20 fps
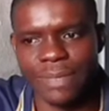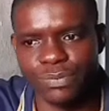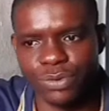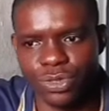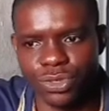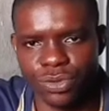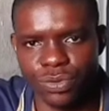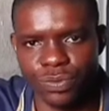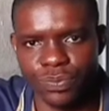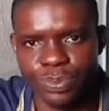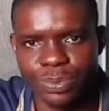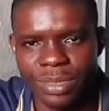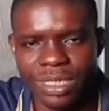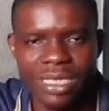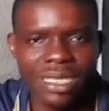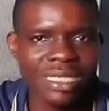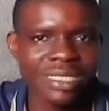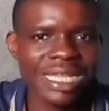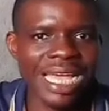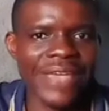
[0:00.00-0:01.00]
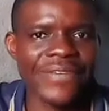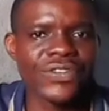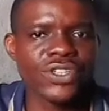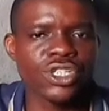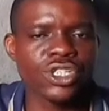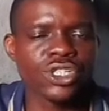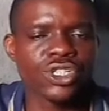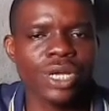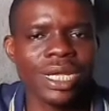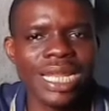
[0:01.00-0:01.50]
help to you. Now, if you
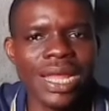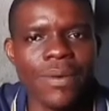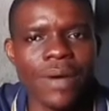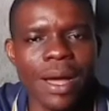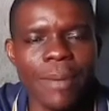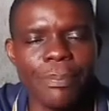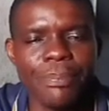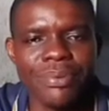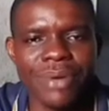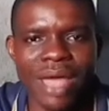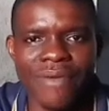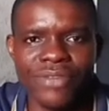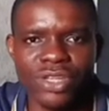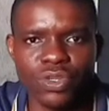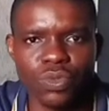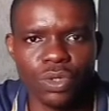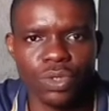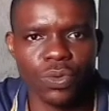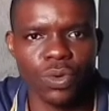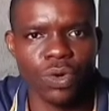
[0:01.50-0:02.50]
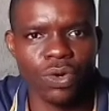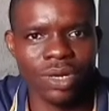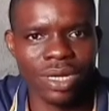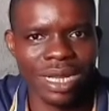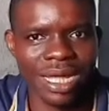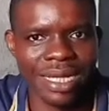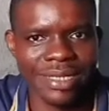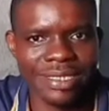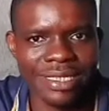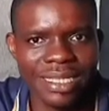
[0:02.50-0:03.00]
should join our private one-on-one
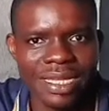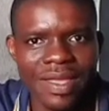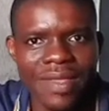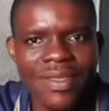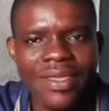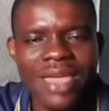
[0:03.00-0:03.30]
class,